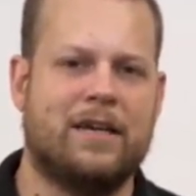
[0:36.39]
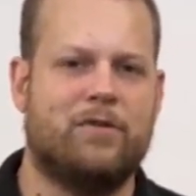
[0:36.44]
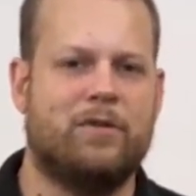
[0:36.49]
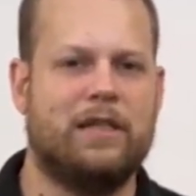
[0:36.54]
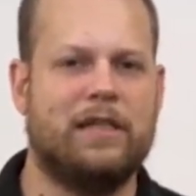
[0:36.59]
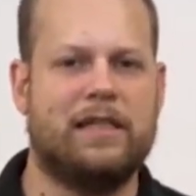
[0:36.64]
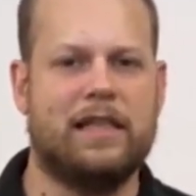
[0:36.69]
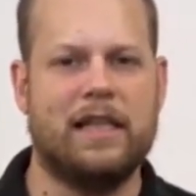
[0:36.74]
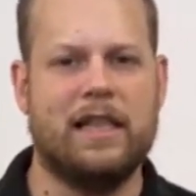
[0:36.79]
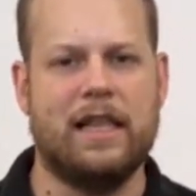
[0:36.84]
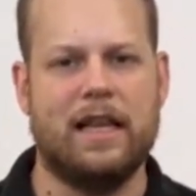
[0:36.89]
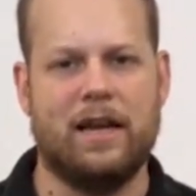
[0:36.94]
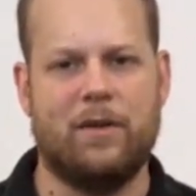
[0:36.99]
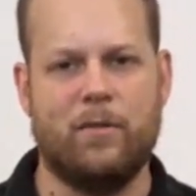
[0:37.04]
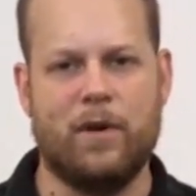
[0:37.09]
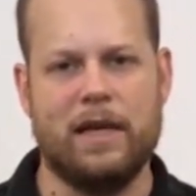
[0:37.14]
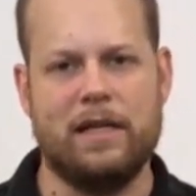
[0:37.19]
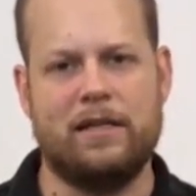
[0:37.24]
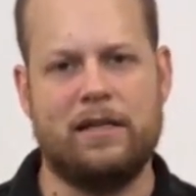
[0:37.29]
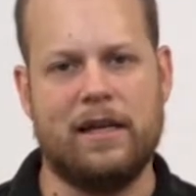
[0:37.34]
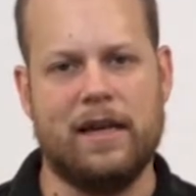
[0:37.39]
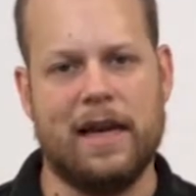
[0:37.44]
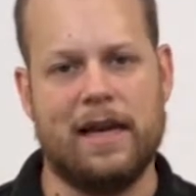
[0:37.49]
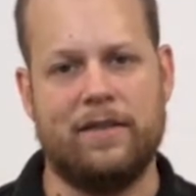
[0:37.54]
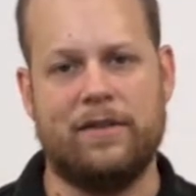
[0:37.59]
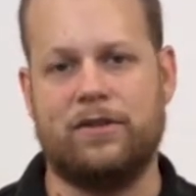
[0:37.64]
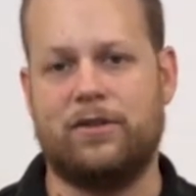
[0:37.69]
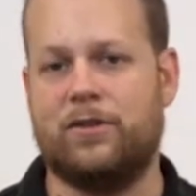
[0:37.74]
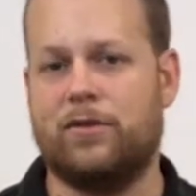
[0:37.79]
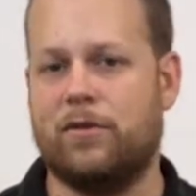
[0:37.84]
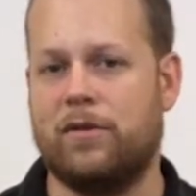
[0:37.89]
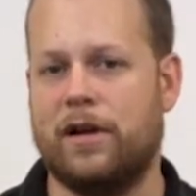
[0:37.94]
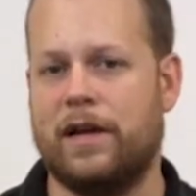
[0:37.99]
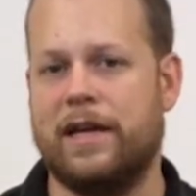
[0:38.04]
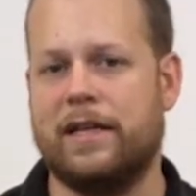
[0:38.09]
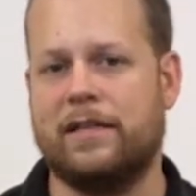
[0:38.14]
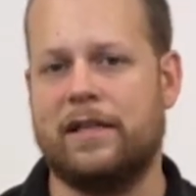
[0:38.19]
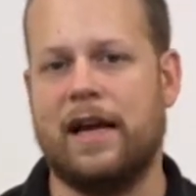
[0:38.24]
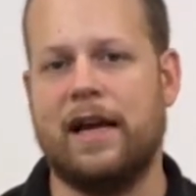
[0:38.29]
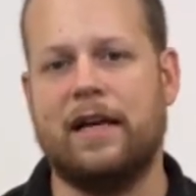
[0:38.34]
We say that he wastes it, and the
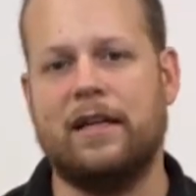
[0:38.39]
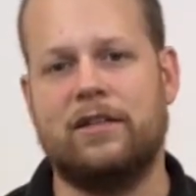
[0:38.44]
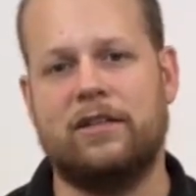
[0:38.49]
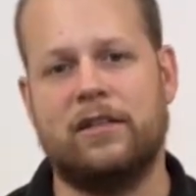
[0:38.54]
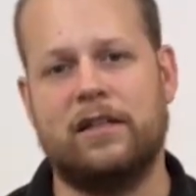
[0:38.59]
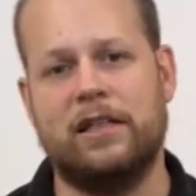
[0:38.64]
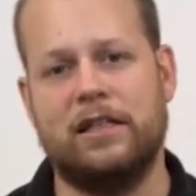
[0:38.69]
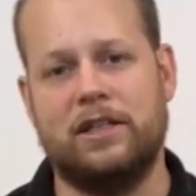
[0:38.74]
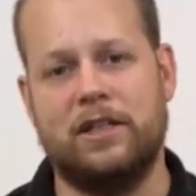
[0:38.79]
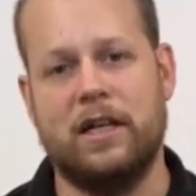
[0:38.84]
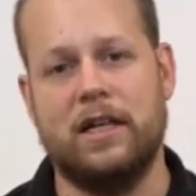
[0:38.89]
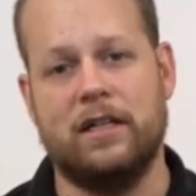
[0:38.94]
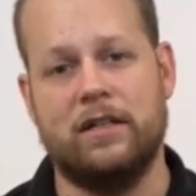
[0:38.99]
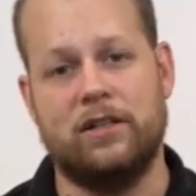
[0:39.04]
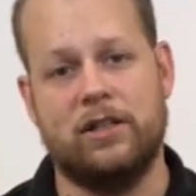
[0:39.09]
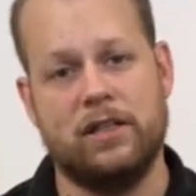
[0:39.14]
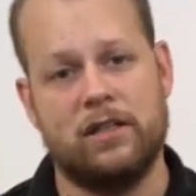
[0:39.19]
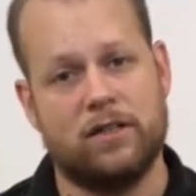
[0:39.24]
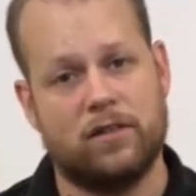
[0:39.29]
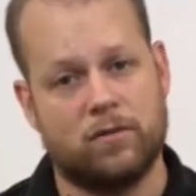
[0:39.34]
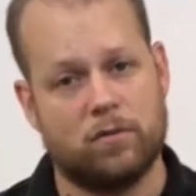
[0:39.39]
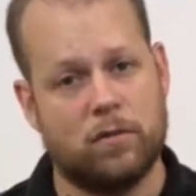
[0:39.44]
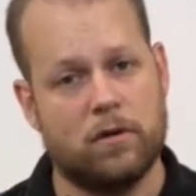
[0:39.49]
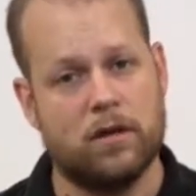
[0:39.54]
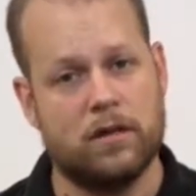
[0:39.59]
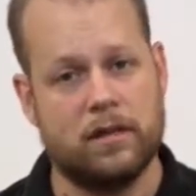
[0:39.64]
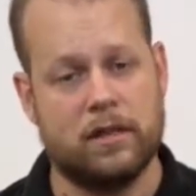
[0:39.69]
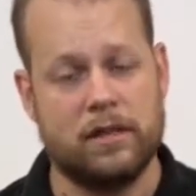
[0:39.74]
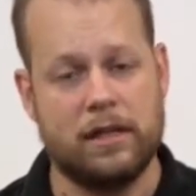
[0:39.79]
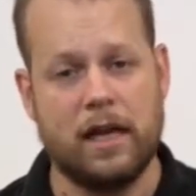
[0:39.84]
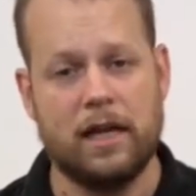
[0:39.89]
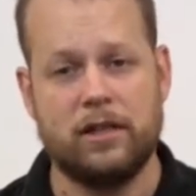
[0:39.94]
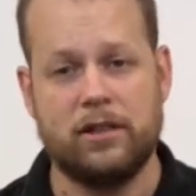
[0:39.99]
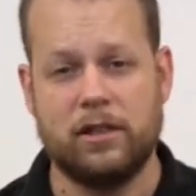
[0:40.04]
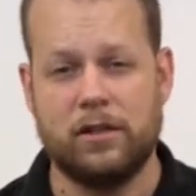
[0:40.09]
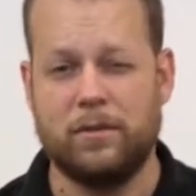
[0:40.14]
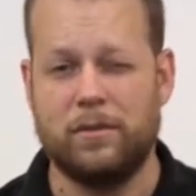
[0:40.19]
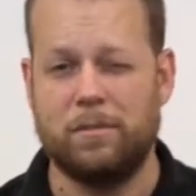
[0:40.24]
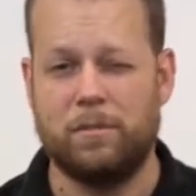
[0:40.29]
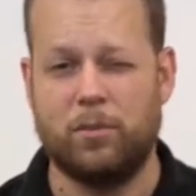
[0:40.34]
story is actually, in Jesus' words, it's
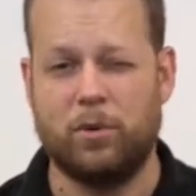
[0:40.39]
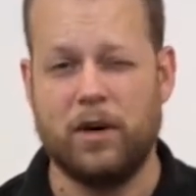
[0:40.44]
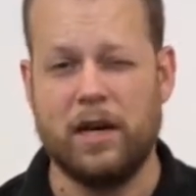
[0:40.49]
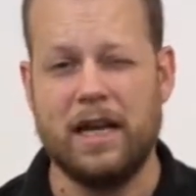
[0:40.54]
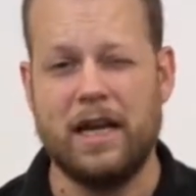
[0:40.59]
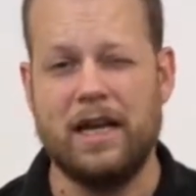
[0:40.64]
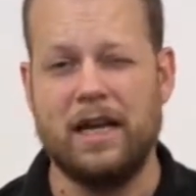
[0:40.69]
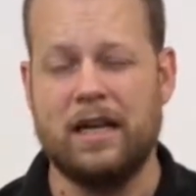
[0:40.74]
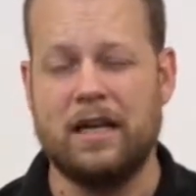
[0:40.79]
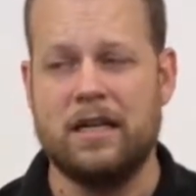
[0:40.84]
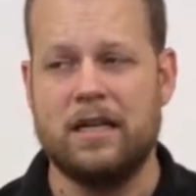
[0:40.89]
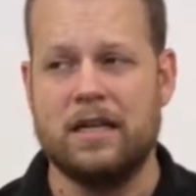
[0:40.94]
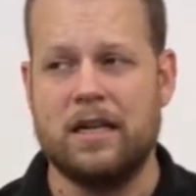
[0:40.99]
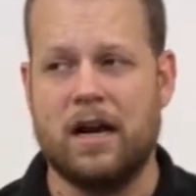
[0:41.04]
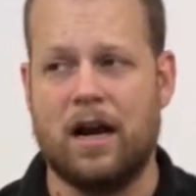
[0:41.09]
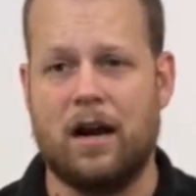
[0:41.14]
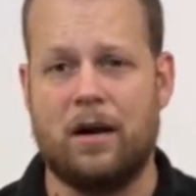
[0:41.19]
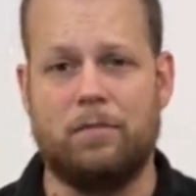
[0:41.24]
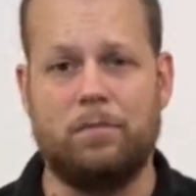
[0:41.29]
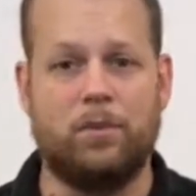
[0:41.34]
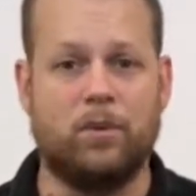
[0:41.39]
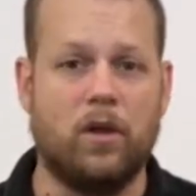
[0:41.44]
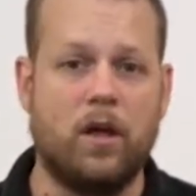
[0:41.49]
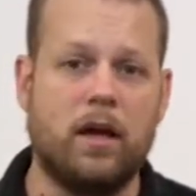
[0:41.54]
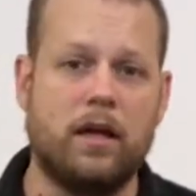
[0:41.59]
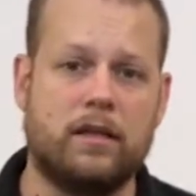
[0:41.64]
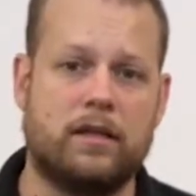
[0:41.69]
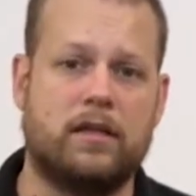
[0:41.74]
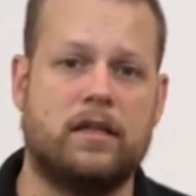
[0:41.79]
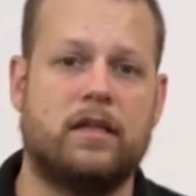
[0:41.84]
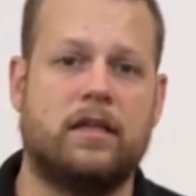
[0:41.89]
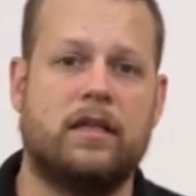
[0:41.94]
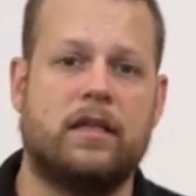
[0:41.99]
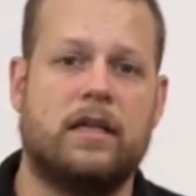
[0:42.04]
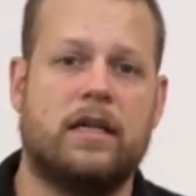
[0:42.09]
actually pretty blunt.